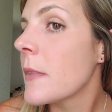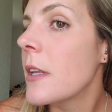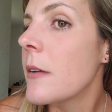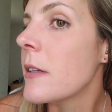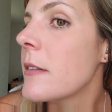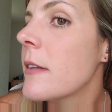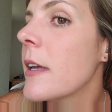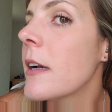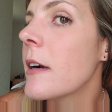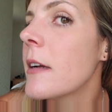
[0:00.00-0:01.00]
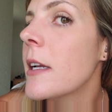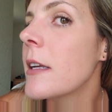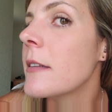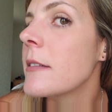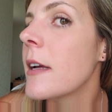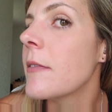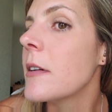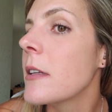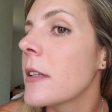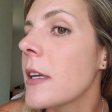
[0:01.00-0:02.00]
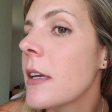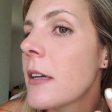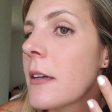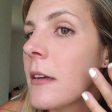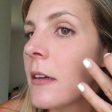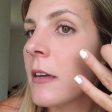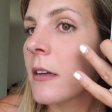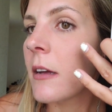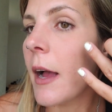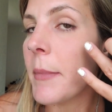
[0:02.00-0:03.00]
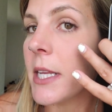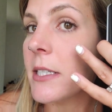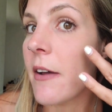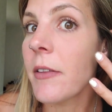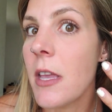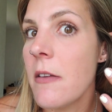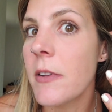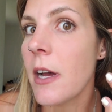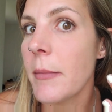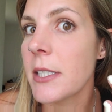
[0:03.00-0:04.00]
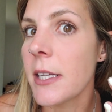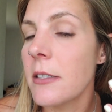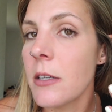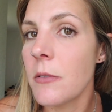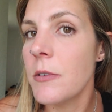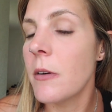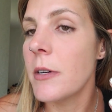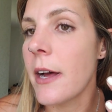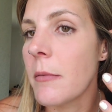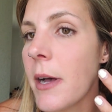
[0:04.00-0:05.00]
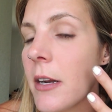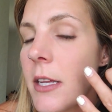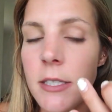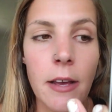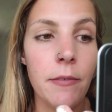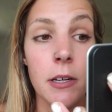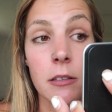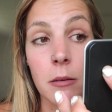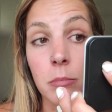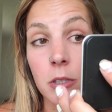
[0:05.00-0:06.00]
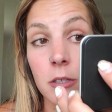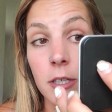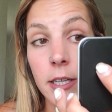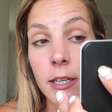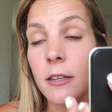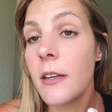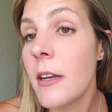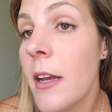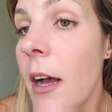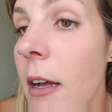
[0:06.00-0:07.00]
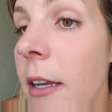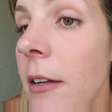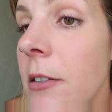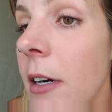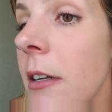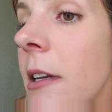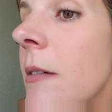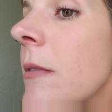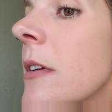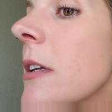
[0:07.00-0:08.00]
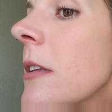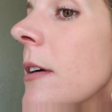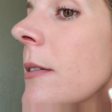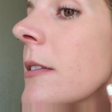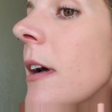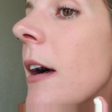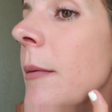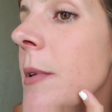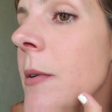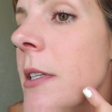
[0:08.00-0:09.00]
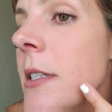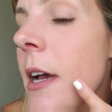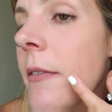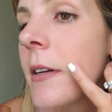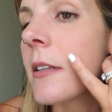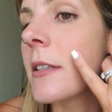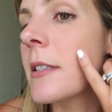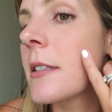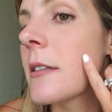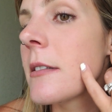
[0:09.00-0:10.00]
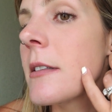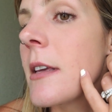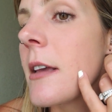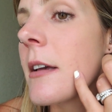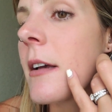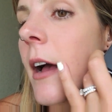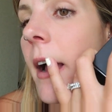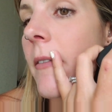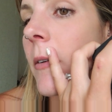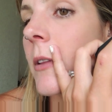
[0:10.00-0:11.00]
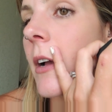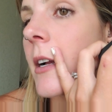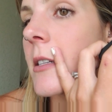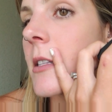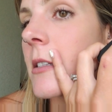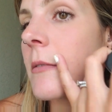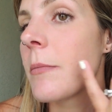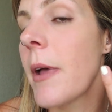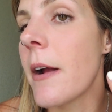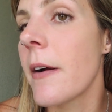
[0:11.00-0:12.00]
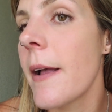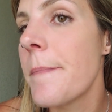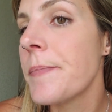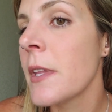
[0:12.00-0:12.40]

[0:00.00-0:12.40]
You can see here, it is definitely, I mean, it definitely evened out my skin tone, no doubt about it. Definitely blurred it. I'll trying to get really close. You can definitely still see, I have only gone to this area.